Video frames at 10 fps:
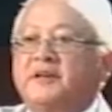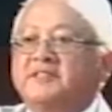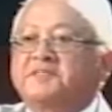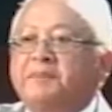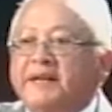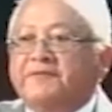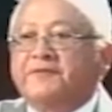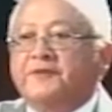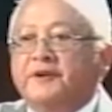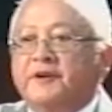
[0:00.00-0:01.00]
spliff.
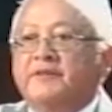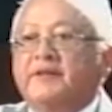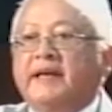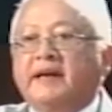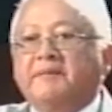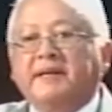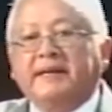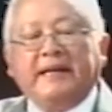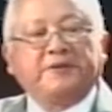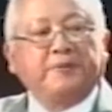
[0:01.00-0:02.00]
they can be
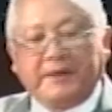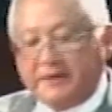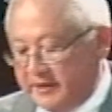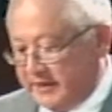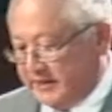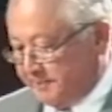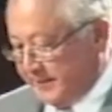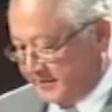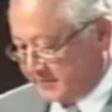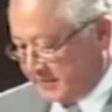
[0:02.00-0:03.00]
dealt with in the
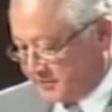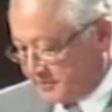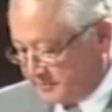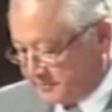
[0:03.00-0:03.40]
petty sessions.